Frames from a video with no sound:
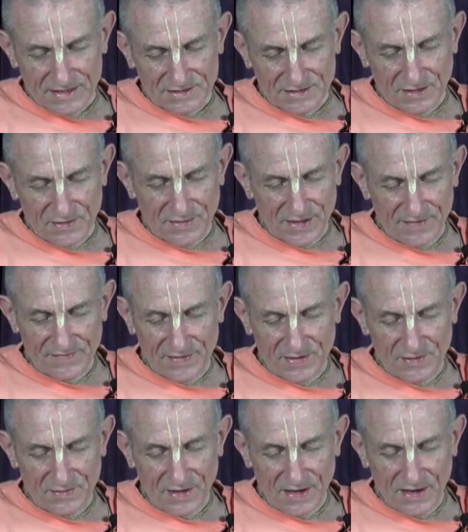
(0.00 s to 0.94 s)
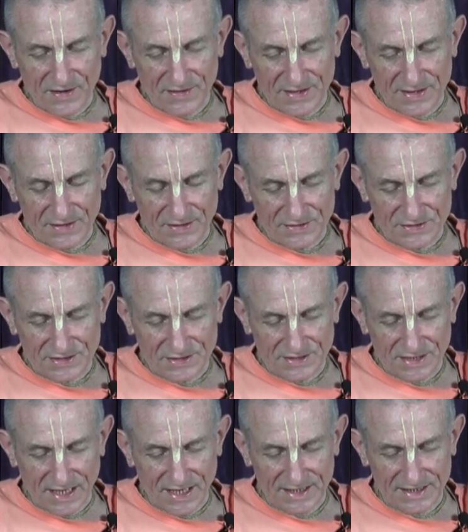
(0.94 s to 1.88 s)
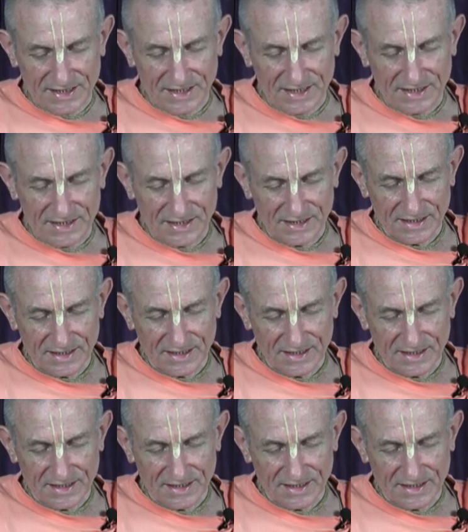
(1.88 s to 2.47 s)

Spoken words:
So wherever you are in your society